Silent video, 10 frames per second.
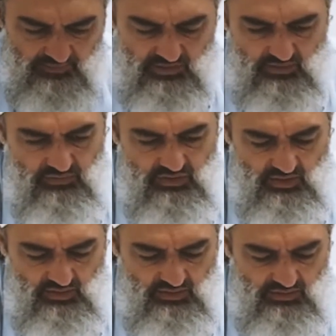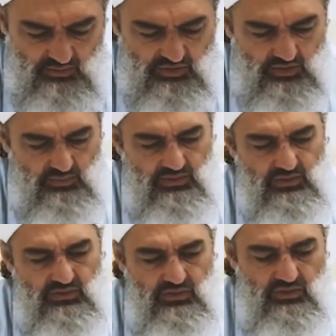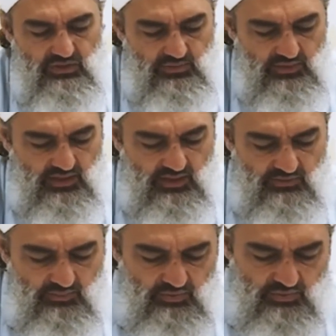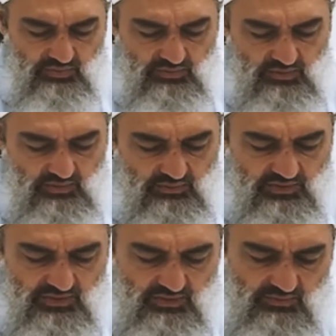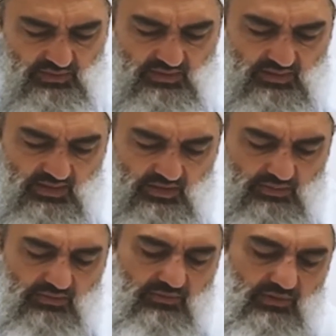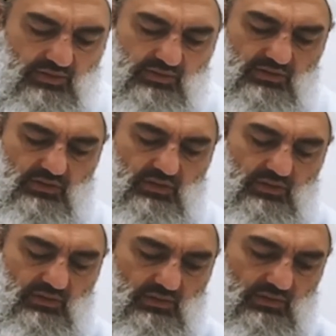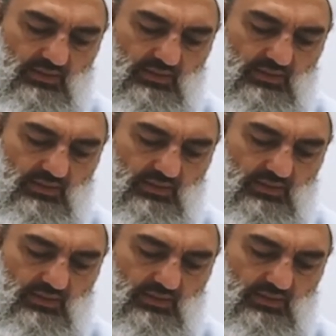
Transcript: So if inshallah azawajal we turn to the beginning of the book, I'll read in Arabic first inshallah.